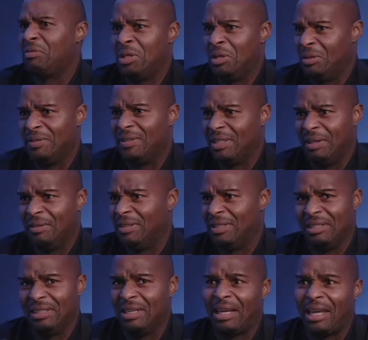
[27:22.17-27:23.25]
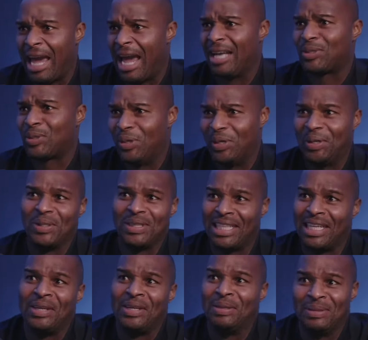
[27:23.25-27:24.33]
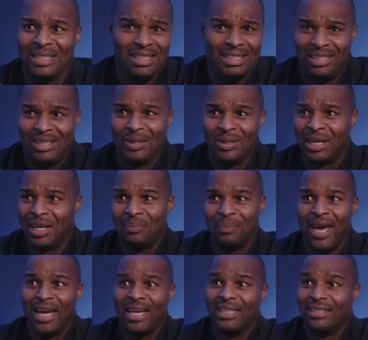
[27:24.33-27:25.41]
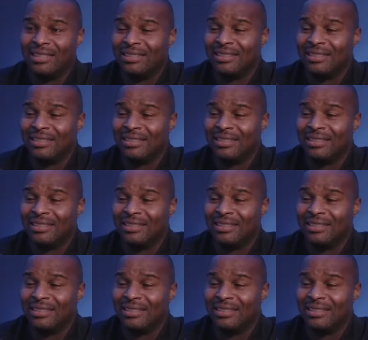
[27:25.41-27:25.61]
he's a cancer on your team, just, cut bait.